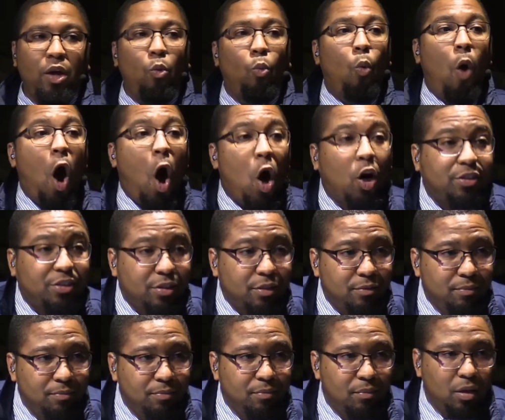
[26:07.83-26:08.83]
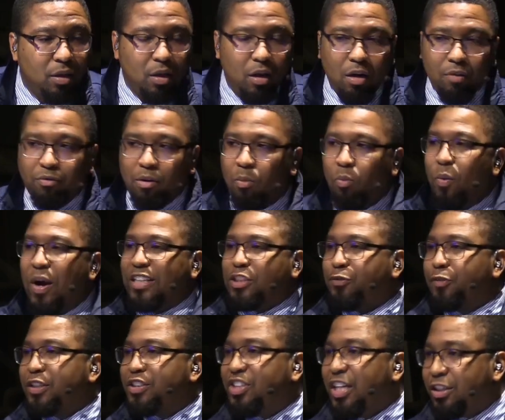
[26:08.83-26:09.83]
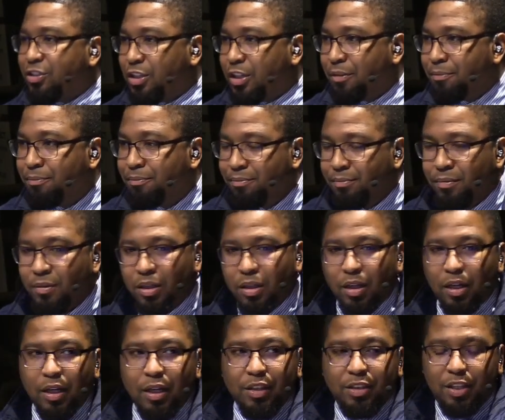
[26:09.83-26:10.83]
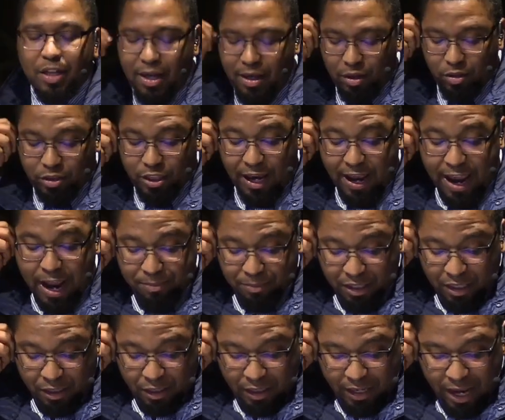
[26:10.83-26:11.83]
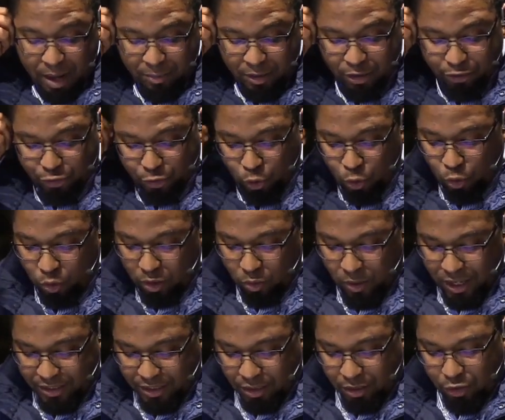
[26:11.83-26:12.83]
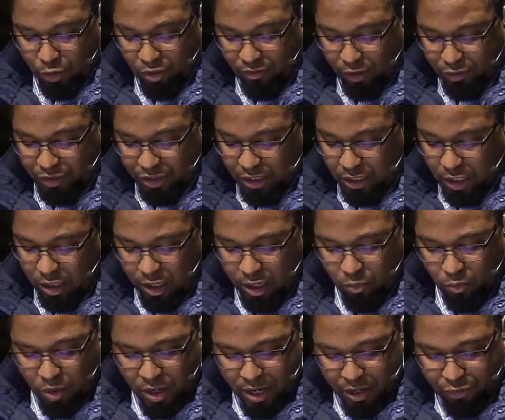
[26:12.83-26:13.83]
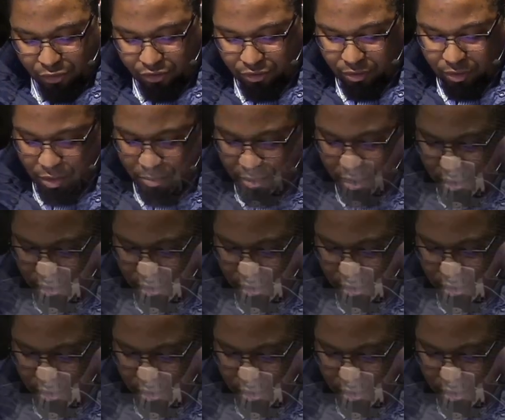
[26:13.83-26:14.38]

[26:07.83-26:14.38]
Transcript: Walked from West Virginia to, to Hampton. In the name of the school, it wasn't university, it was, let me